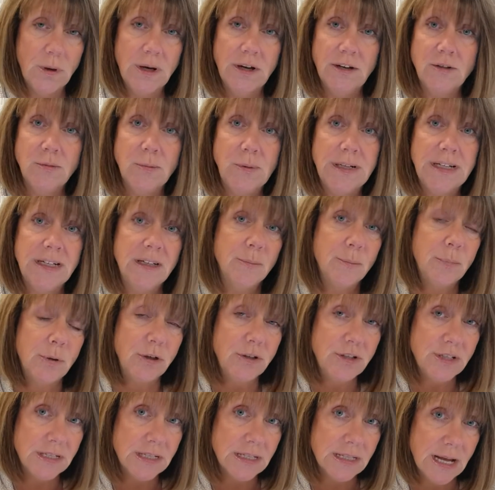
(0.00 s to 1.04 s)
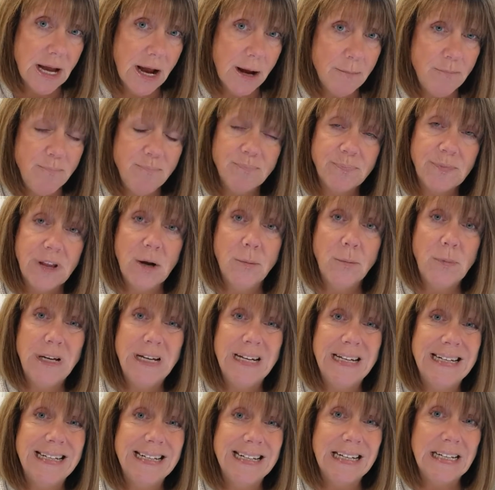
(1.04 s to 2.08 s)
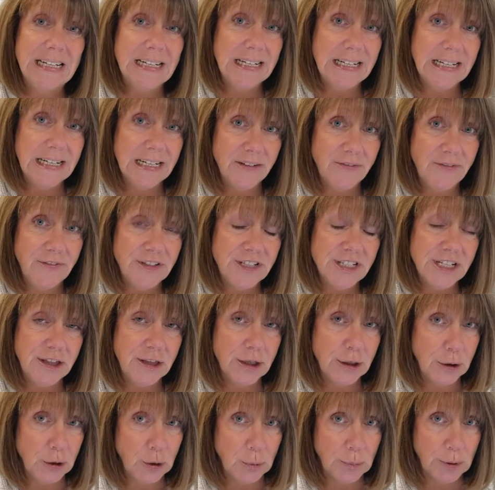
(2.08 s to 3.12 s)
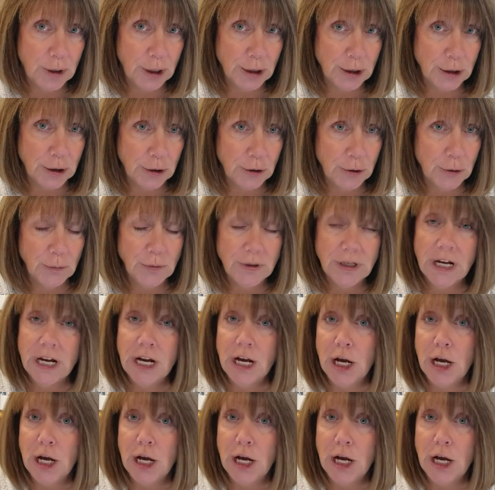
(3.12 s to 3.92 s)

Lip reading: is we can purchase them and we can gift the coupon code